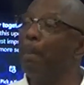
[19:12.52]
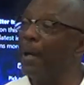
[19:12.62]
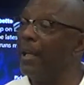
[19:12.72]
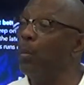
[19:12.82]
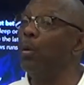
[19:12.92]

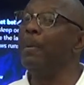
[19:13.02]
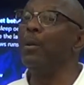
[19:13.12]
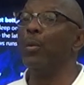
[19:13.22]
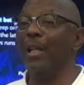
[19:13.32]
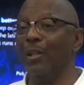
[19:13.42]
But it would be
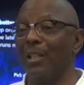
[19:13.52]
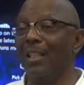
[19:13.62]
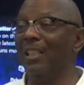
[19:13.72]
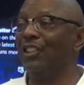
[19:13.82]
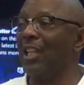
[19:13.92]
real
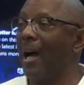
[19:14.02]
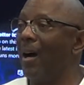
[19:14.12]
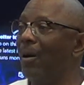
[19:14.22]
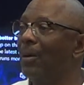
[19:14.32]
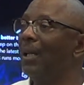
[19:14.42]
good,
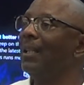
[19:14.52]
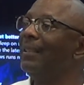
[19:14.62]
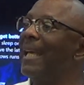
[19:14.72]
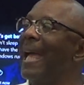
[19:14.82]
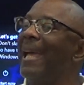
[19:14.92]
y'all,
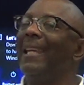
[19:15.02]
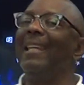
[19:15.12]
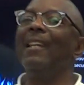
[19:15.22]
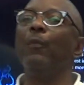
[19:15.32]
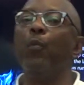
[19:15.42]
that
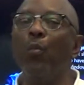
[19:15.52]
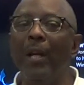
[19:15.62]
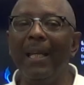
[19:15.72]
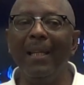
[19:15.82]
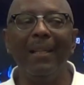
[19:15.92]
if
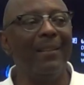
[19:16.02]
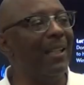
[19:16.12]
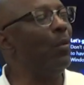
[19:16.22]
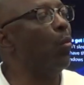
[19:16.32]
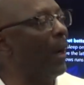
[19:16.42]
we
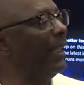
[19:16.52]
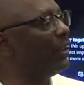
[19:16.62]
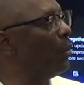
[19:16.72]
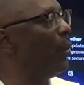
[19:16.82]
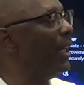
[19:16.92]
didn't wait
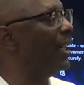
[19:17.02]
till we